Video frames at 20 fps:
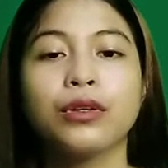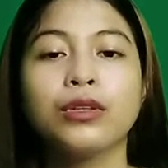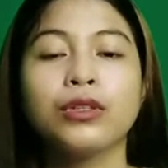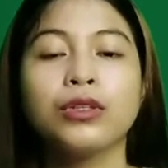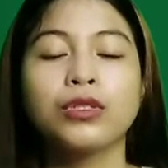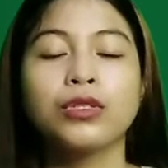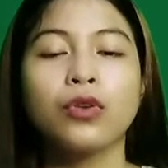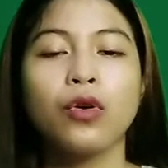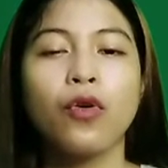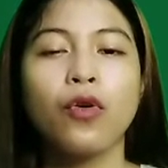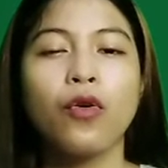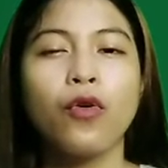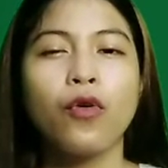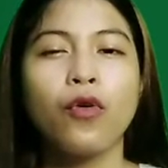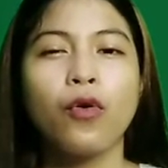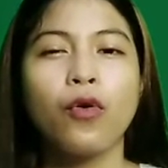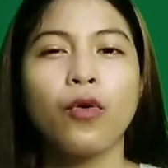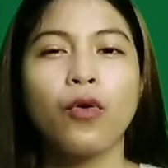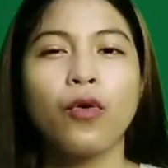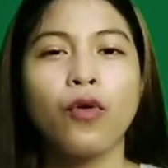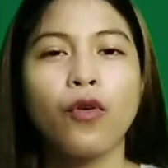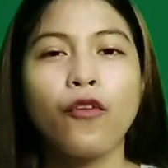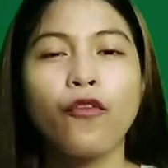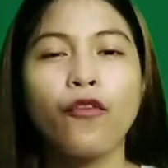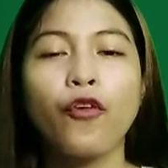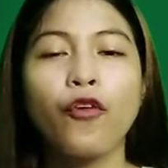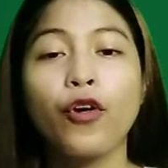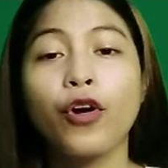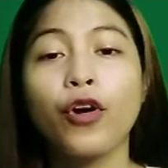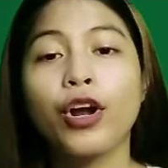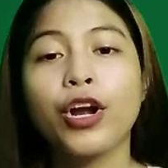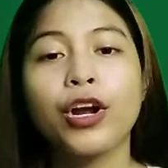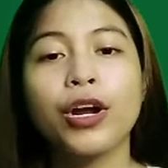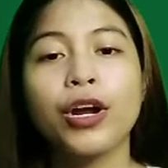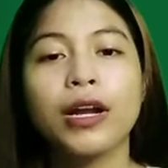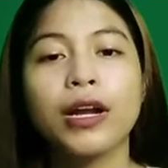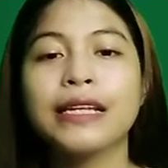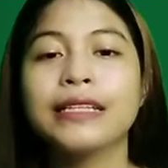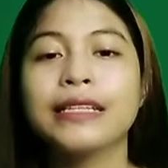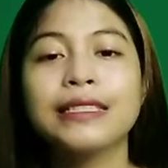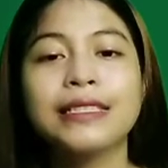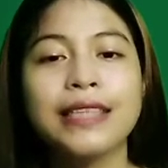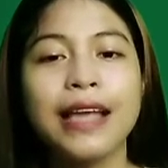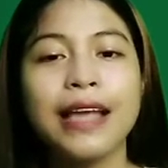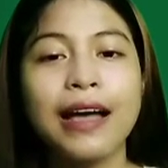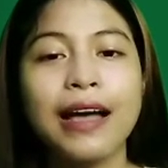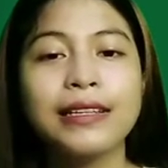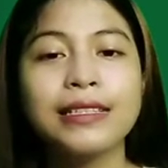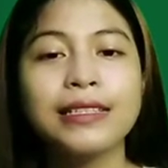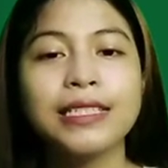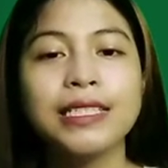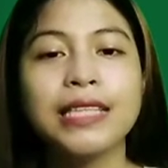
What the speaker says: So, for instance,